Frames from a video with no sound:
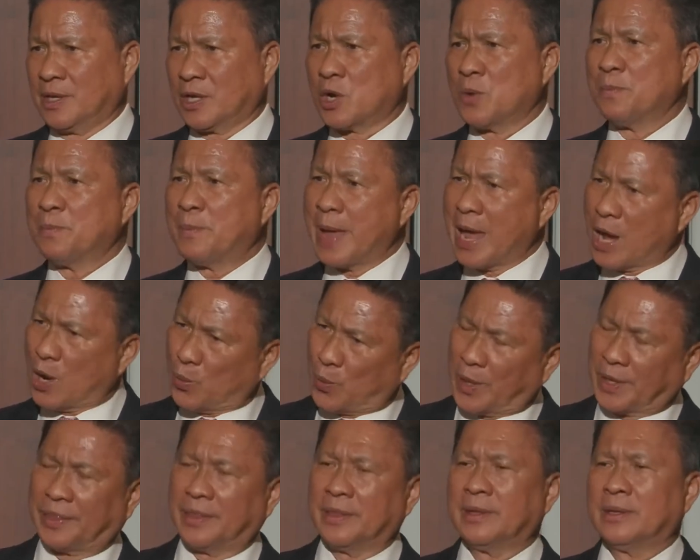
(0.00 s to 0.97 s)
compare
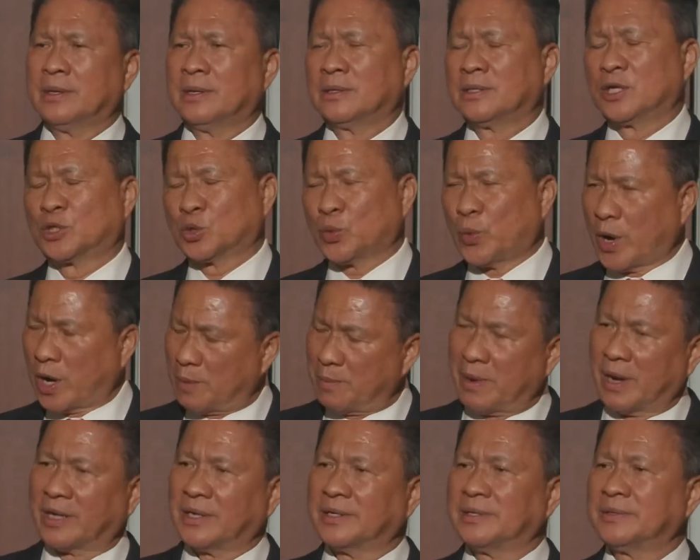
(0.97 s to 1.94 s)
with the 12
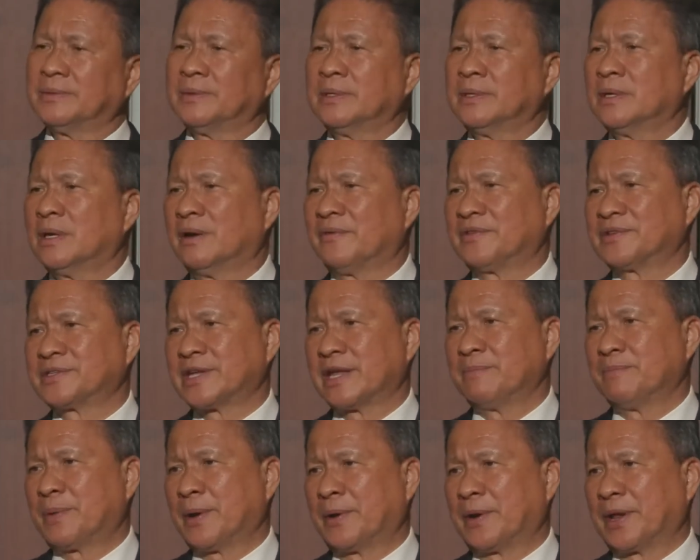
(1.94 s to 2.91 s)
months of the
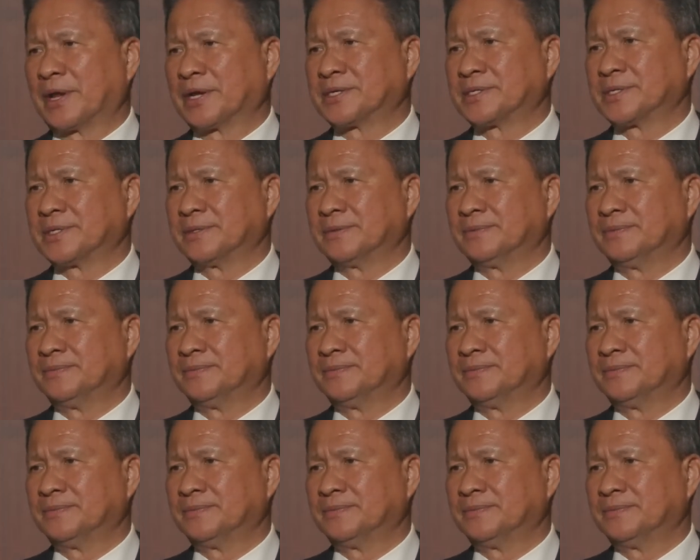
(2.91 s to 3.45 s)
same period